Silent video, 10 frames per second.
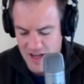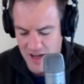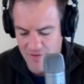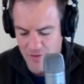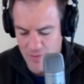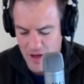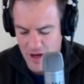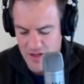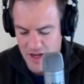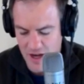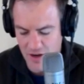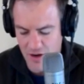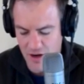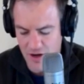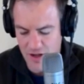taken from the Otago
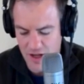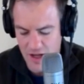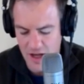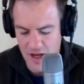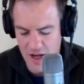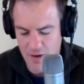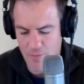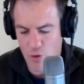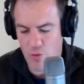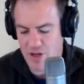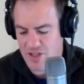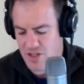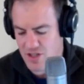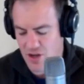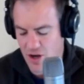herd in more
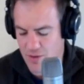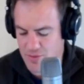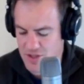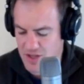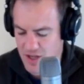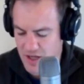recent times.